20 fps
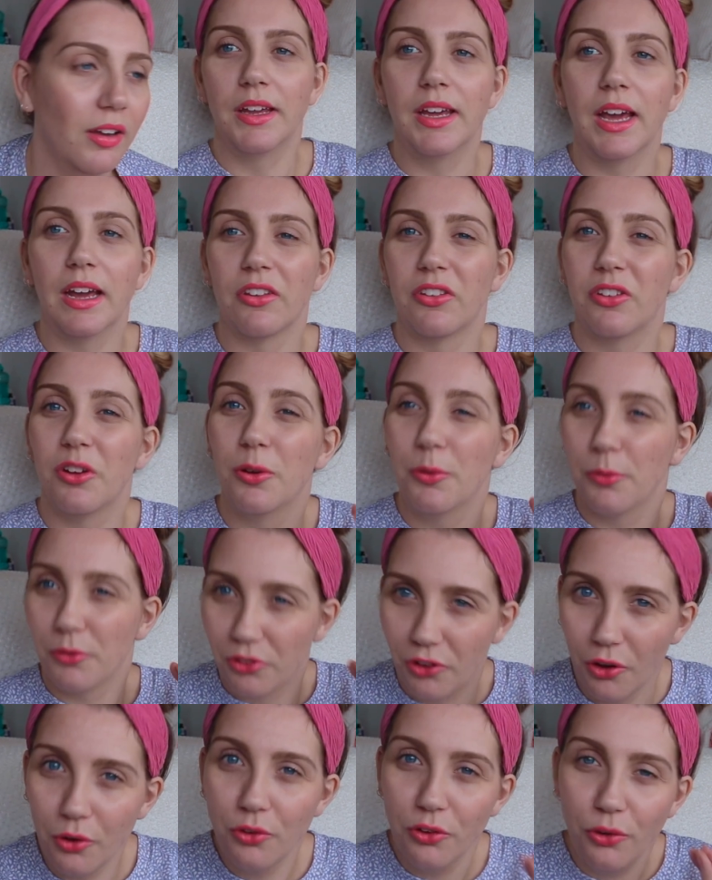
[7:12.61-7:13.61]
Yeah, so
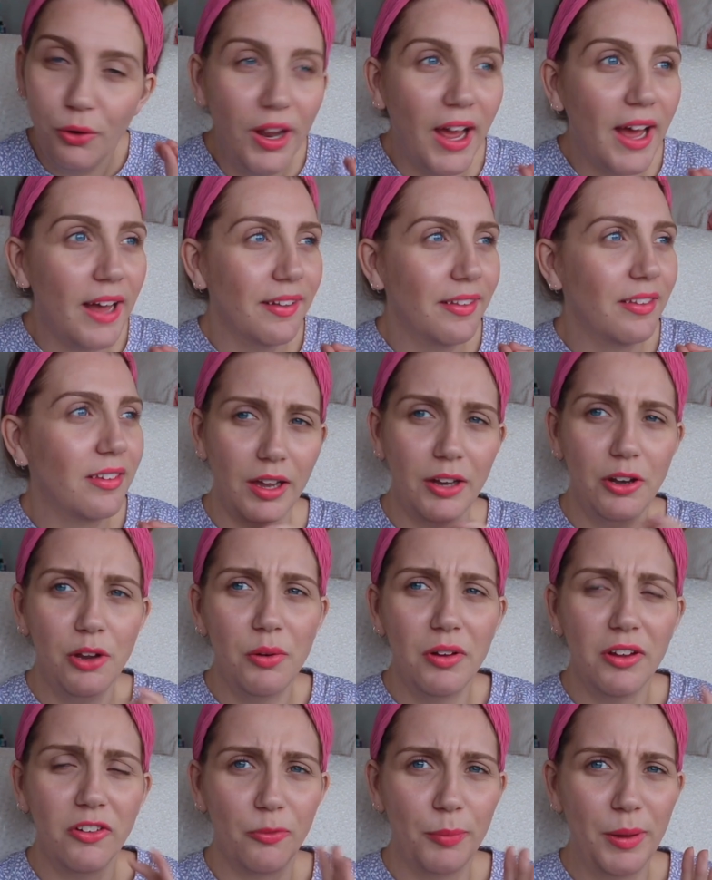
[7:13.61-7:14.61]
don't do that. I
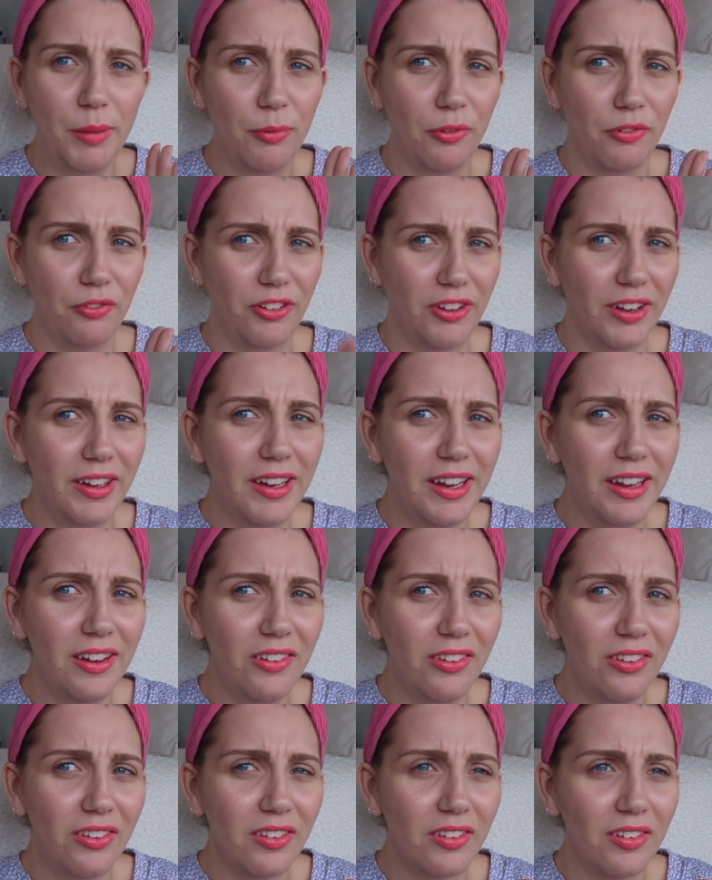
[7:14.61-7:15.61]
know a lot of people have done
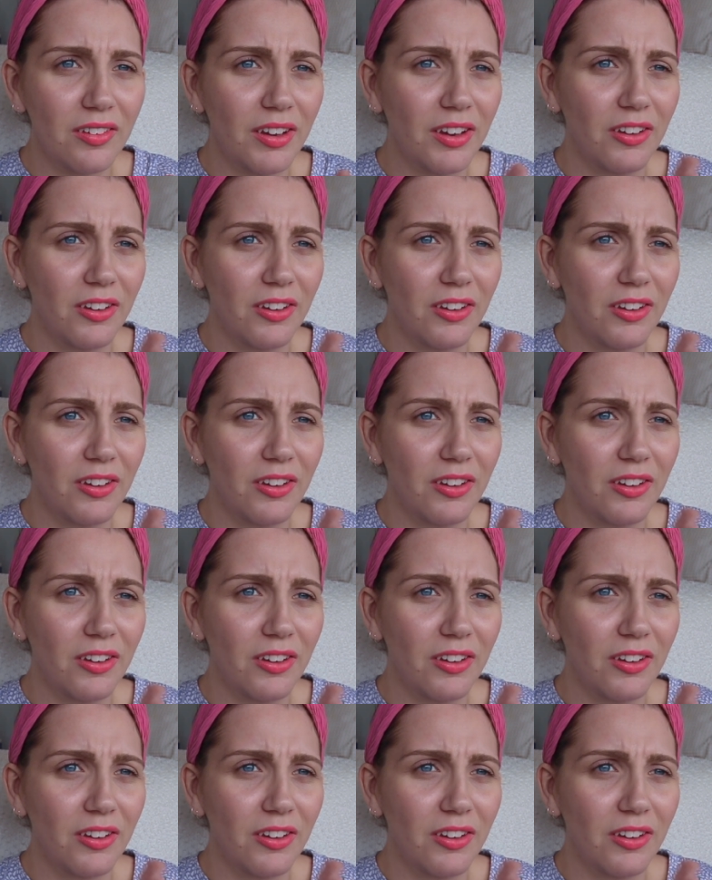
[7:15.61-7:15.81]
this,